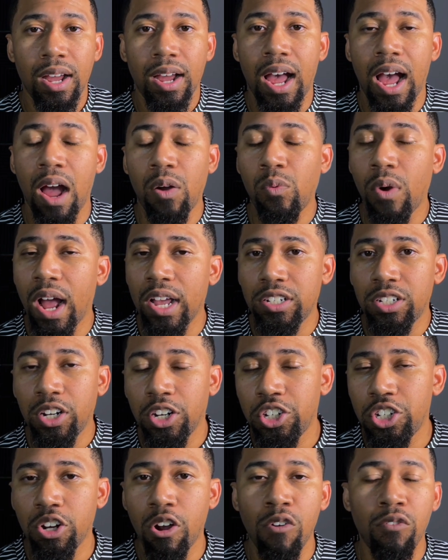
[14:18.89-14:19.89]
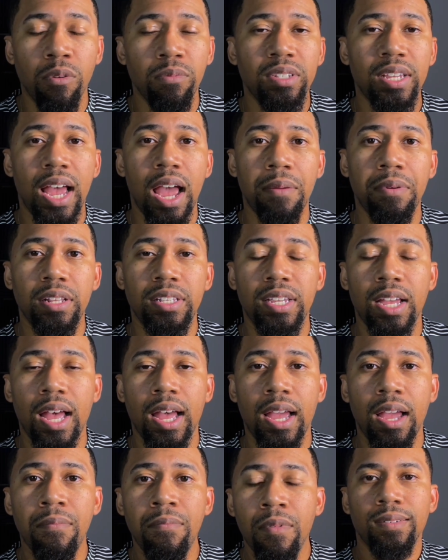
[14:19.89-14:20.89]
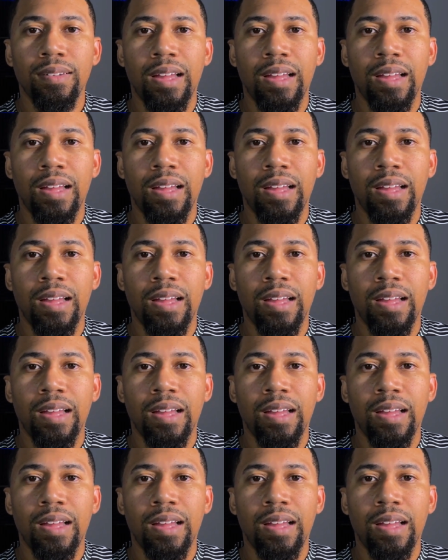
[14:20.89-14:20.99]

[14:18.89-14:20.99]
I watch their show from time to time.